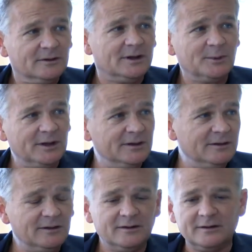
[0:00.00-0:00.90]
I
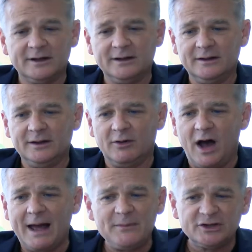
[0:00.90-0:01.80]
mean, you
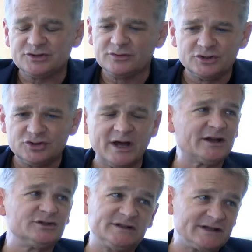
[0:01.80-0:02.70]
know, I'm not sure that you
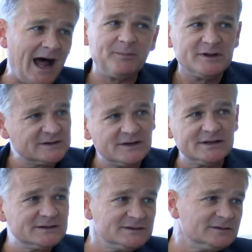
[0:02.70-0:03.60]
actually stop these
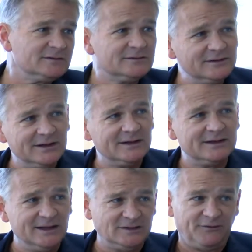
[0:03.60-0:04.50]
things. It,
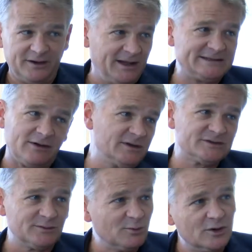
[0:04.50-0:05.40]
it, it's funny, that's how
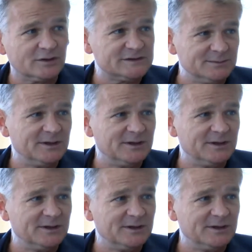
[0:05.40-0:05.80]
history works.